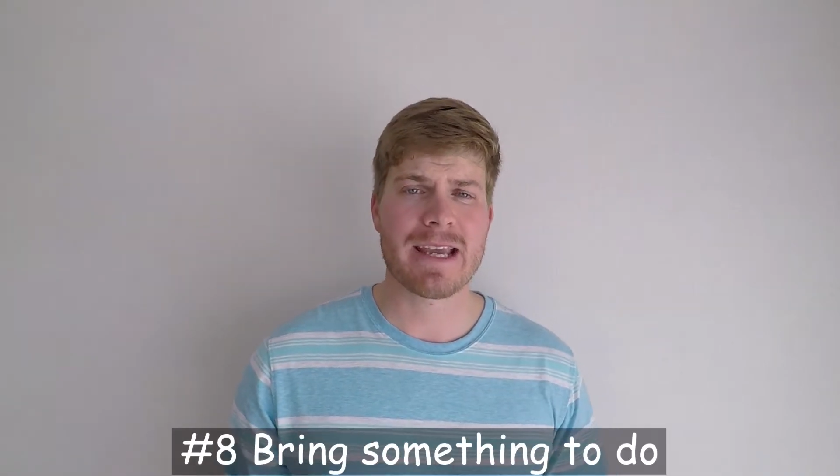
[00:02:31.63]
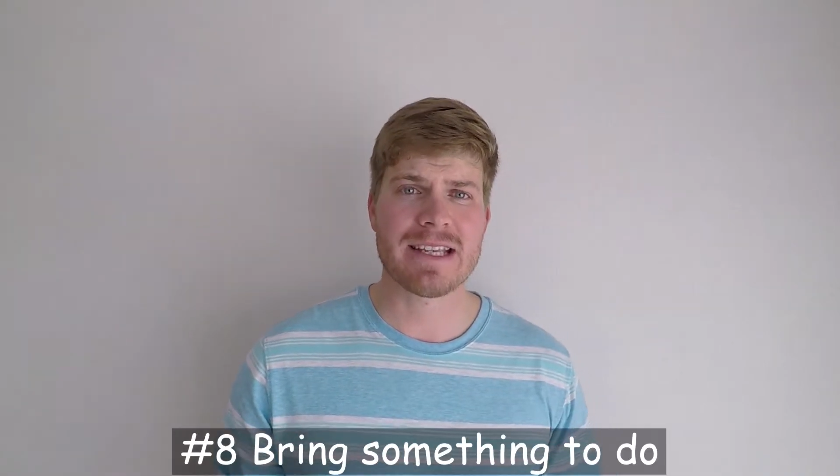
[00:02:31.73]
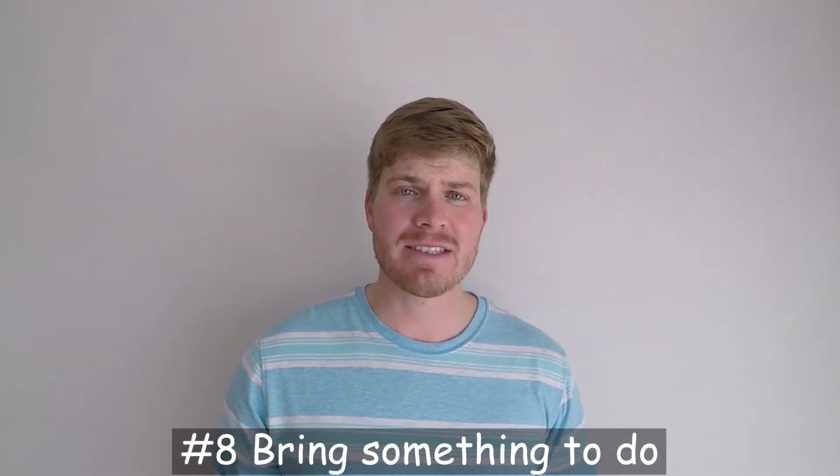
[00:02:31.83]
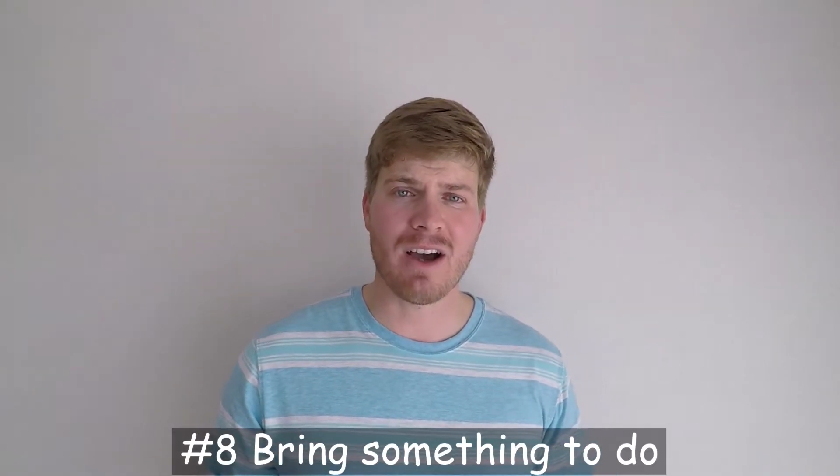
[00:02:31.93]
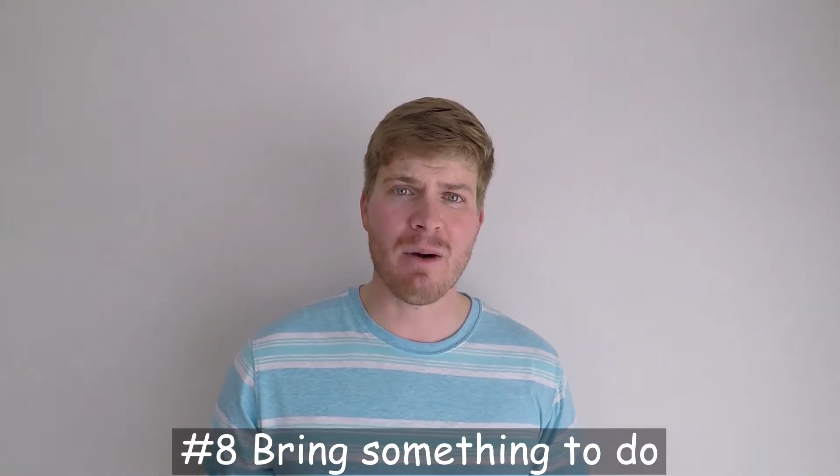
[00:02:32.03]

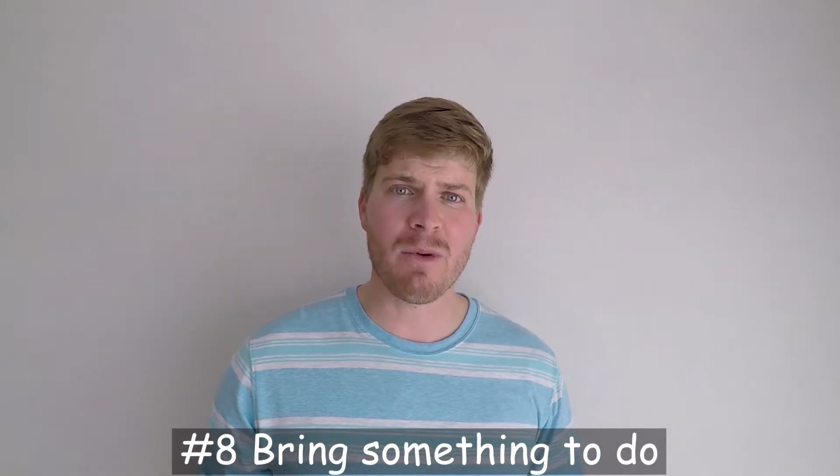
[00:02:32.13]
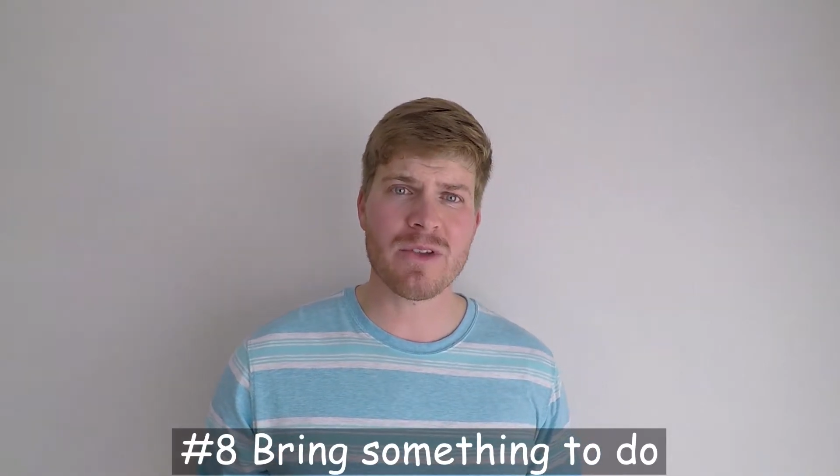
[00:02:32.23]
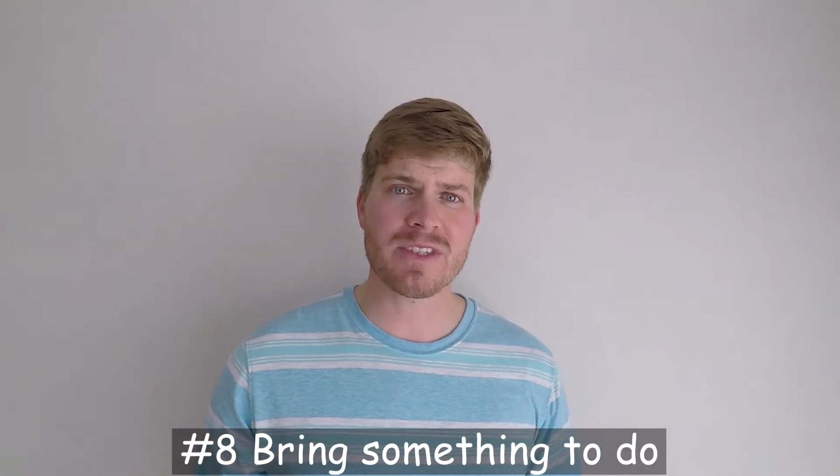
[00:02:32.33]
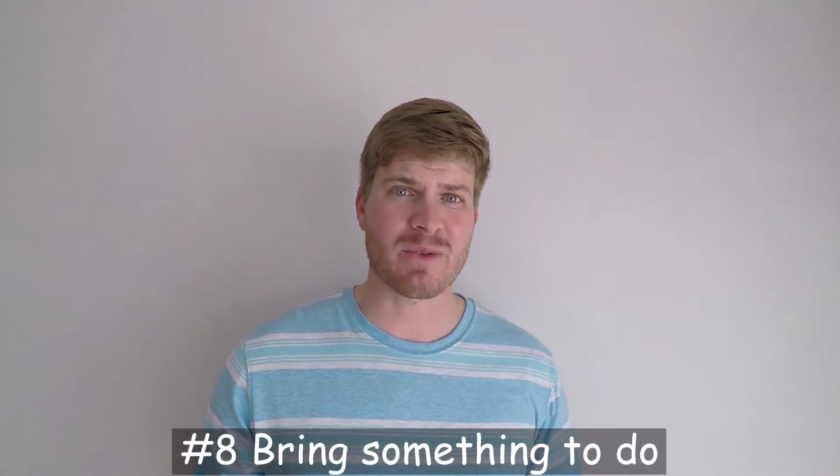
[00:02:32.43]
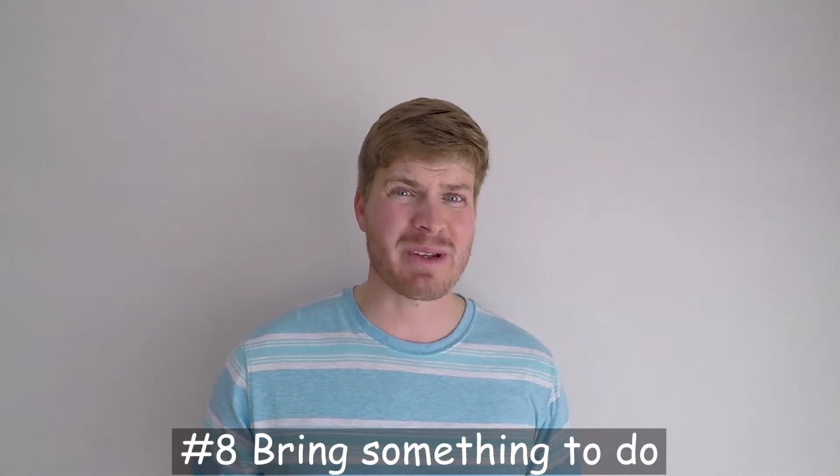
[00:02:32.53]
It's
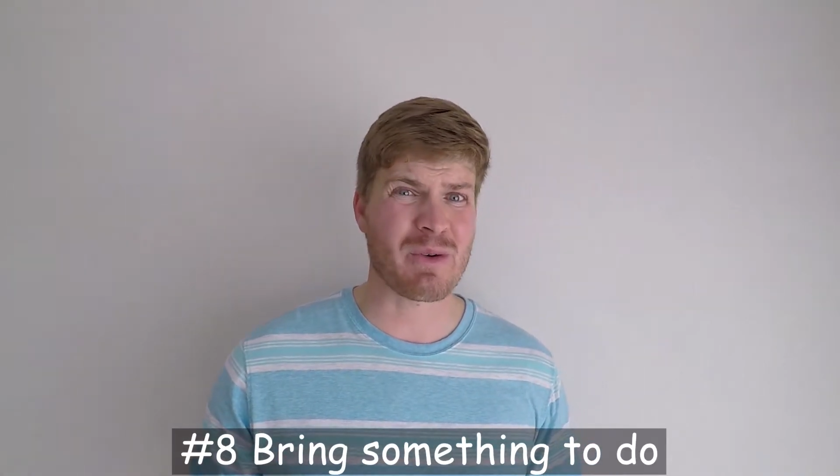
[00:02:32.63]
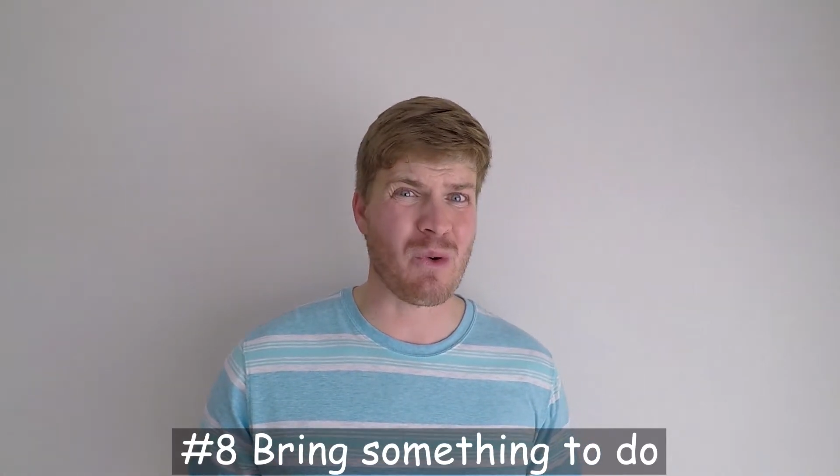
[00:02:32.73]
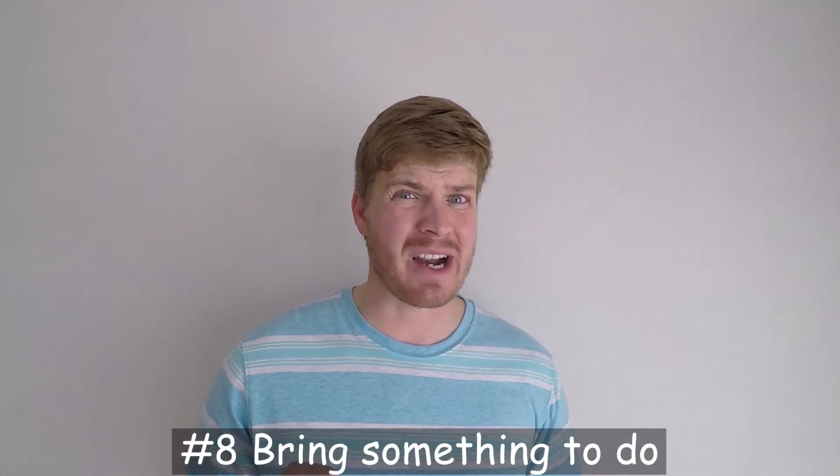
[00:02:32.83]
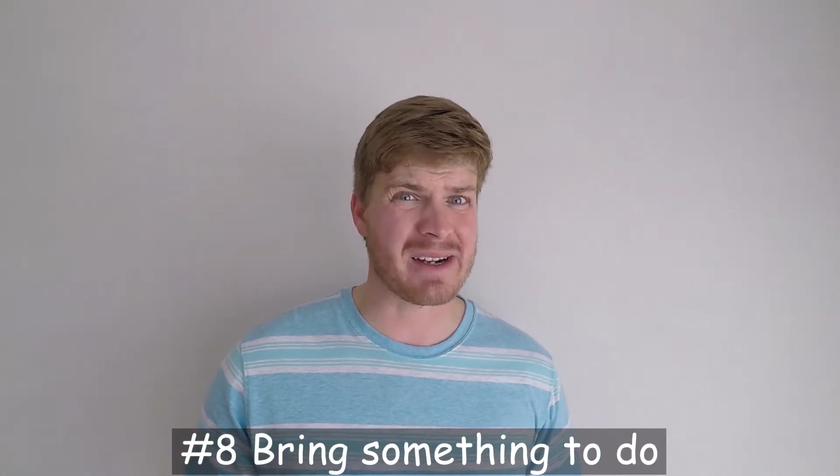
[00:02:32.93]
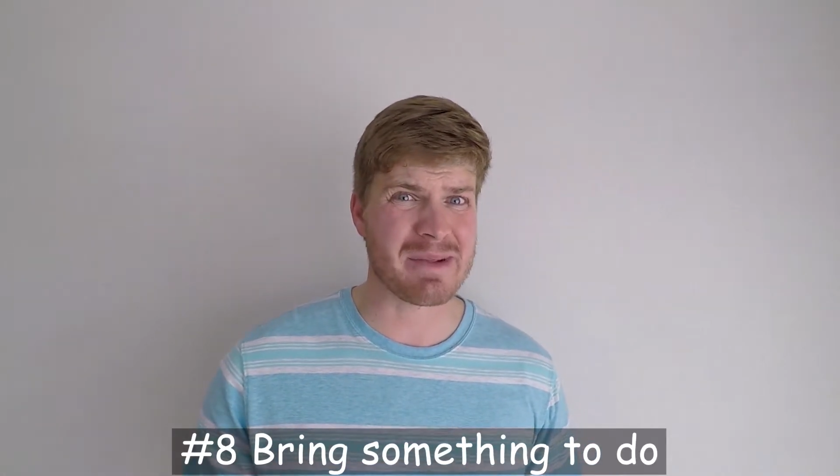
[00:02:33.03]
almost a
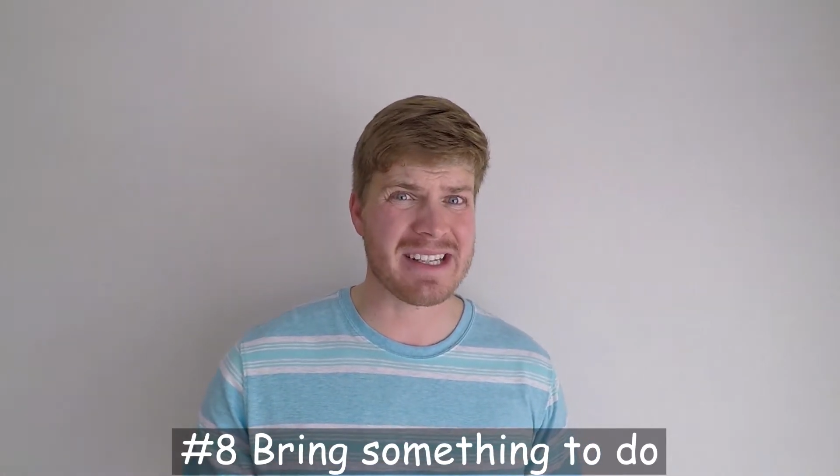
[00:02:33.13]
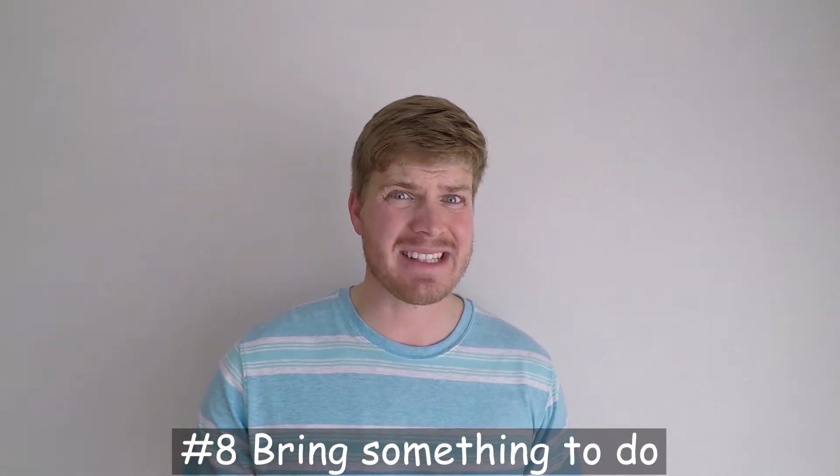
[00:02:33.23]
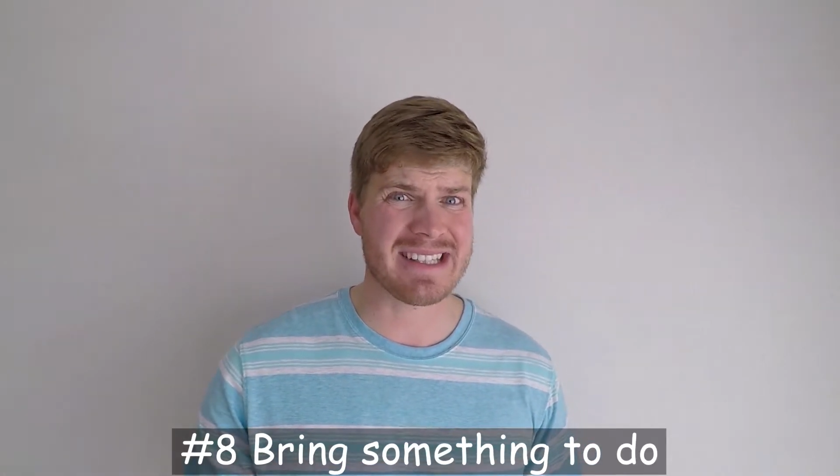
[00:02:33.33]
requirement